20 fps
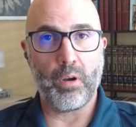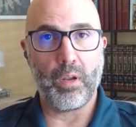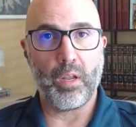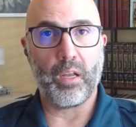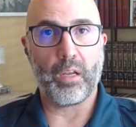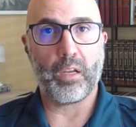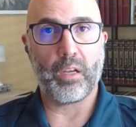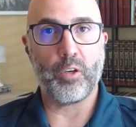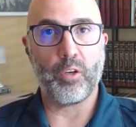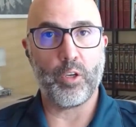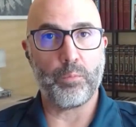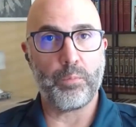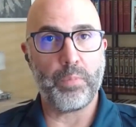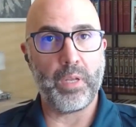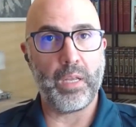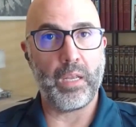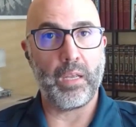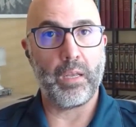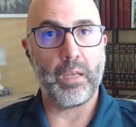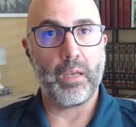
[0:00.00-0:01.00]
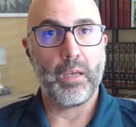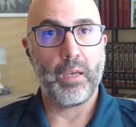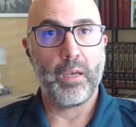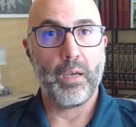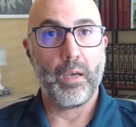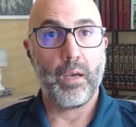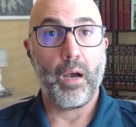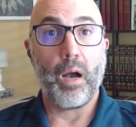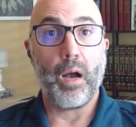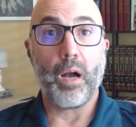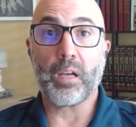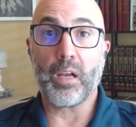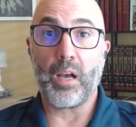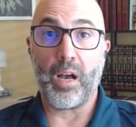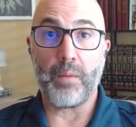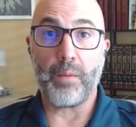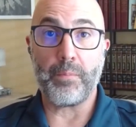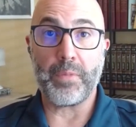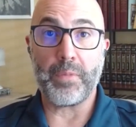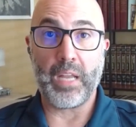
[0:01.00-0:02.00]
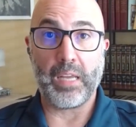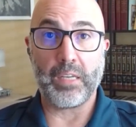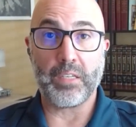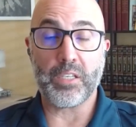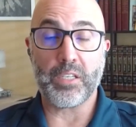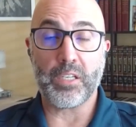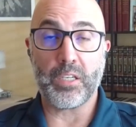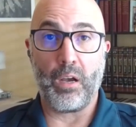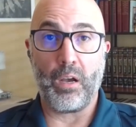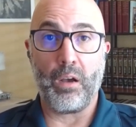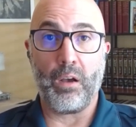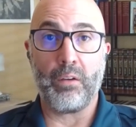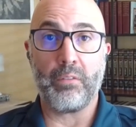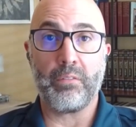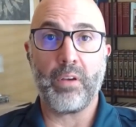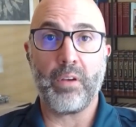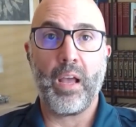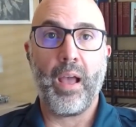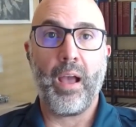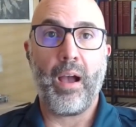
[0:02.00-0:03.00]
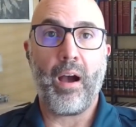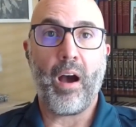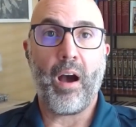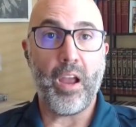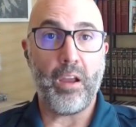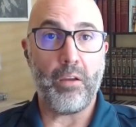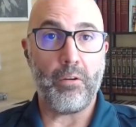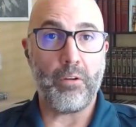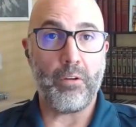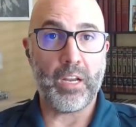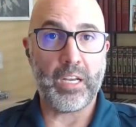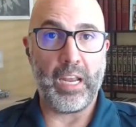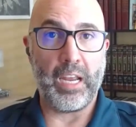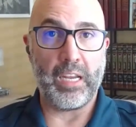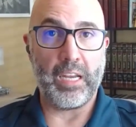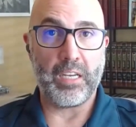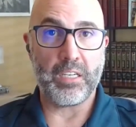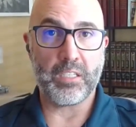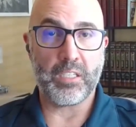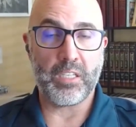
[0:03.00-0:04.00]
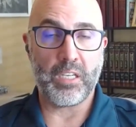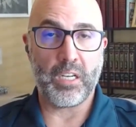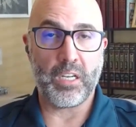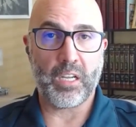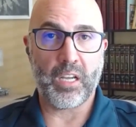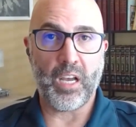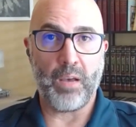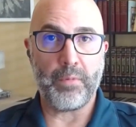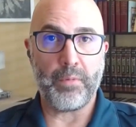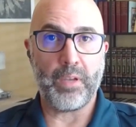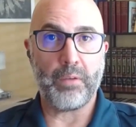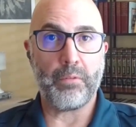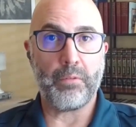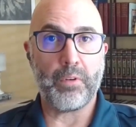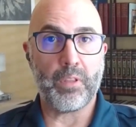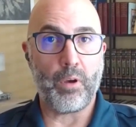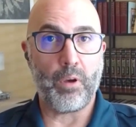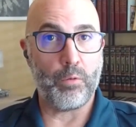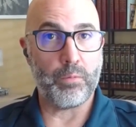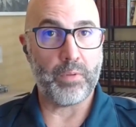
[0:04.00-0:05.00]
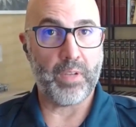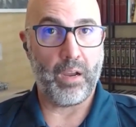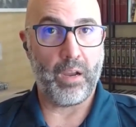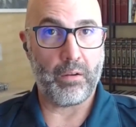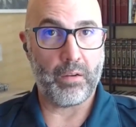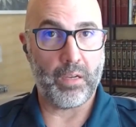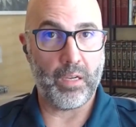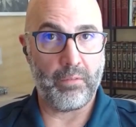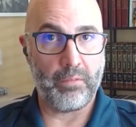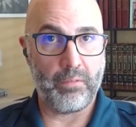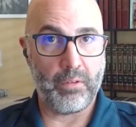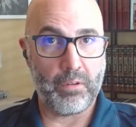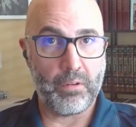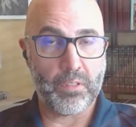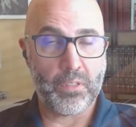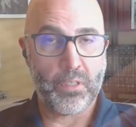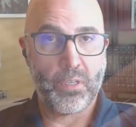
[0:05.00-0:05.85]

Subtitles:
it could be a combination of hiring an agency to come in with home caregivers,